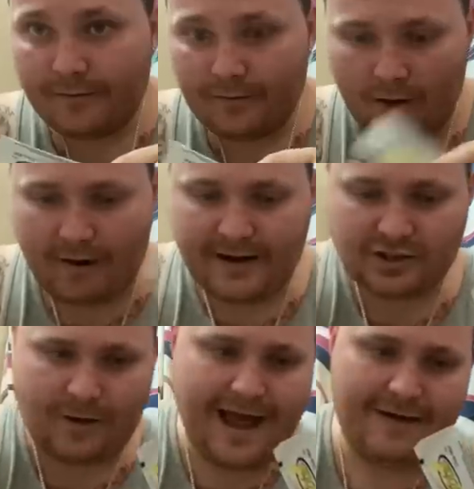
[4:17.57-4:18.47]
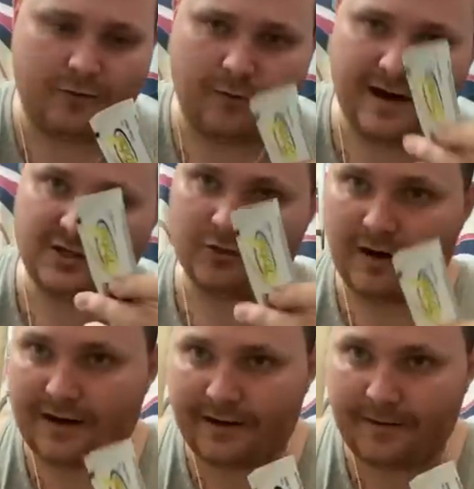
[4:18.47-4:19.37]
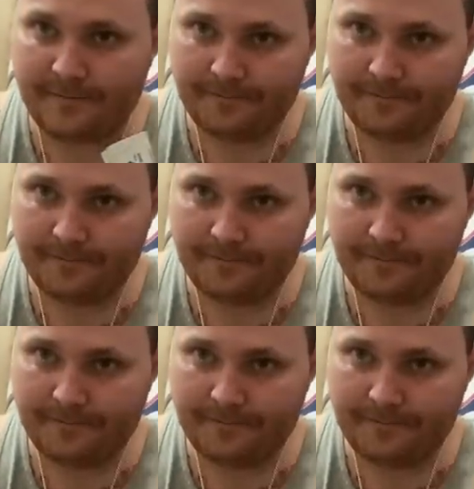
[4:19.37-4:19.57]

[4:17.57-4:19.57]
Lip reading: All right, so I have a razor right here,